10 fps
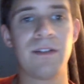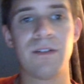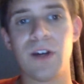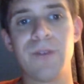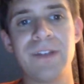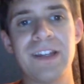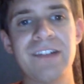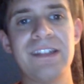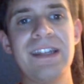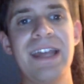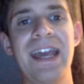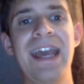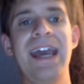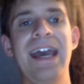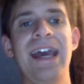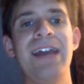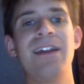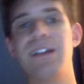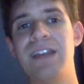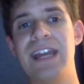Kofi Kingston and
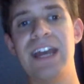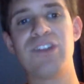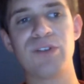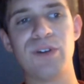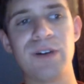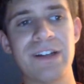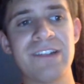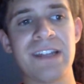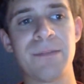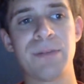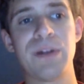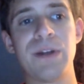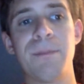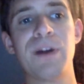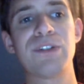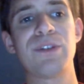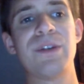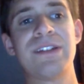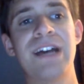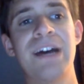Angelo Dawkins end up putting Humberto on
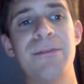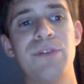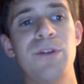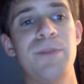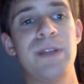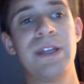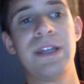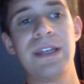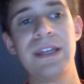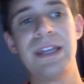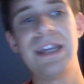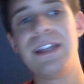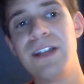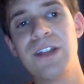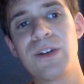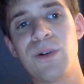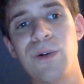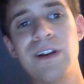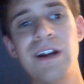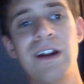the top rope in another
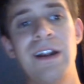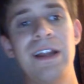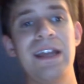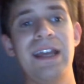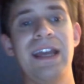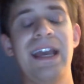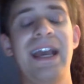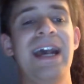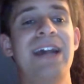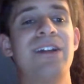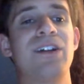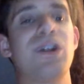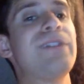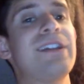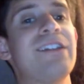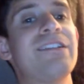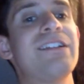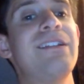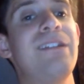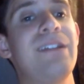corner. And Kofi
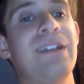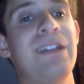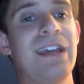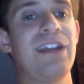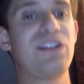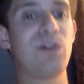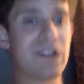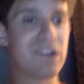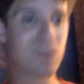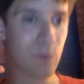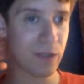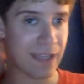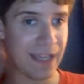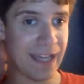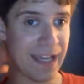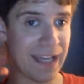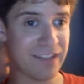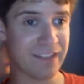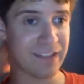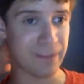Kingston hit Dawkins with a
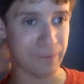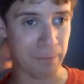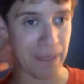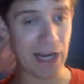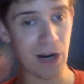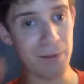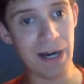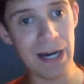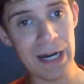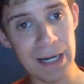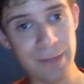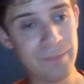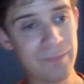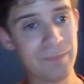sunset flip powerbomb,